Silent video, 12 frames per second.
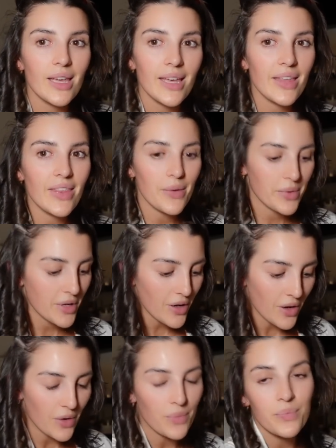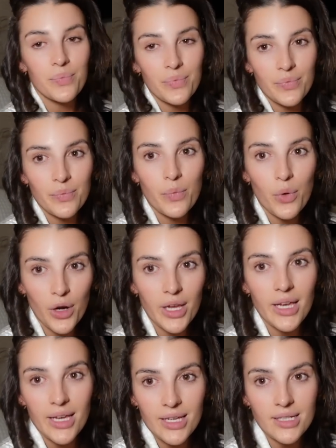And there we go. Pretty
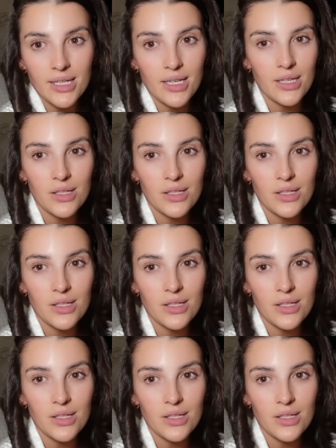easy.